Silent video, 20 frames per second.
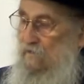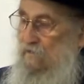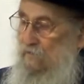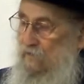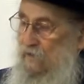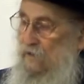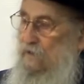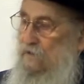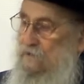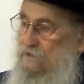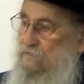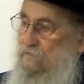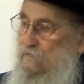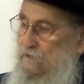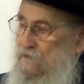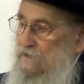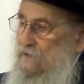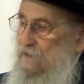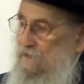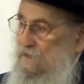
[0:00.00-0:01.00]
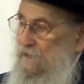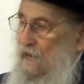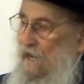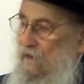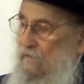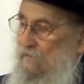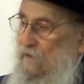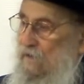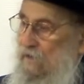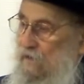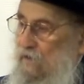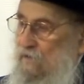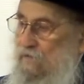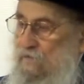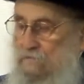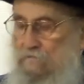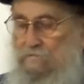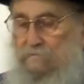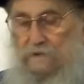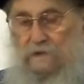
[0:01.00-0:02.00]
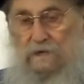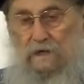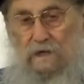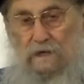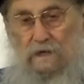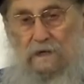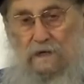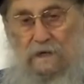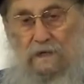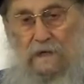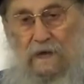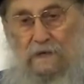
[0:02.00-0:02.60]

works within our own being and